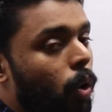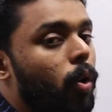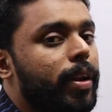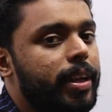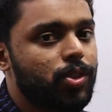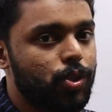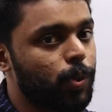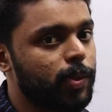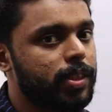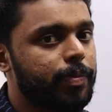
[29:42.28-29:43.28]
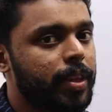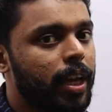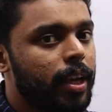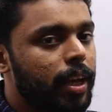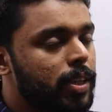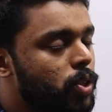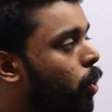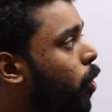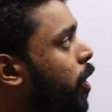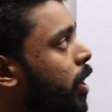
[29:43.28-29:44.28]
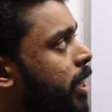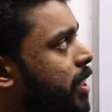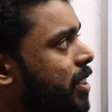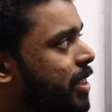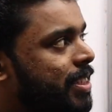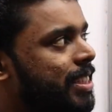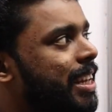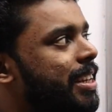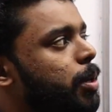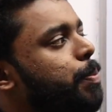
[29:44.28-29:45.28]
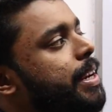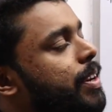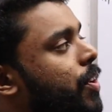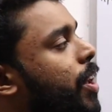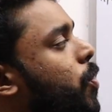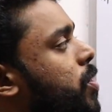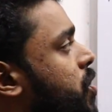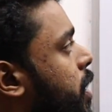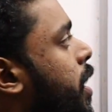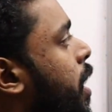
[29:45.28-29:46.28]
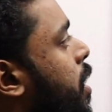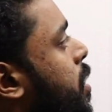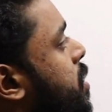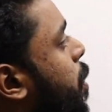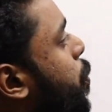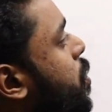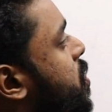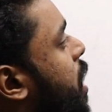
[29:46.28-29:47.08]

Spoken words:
orange juice. So this is a little bit tricky question. Suppose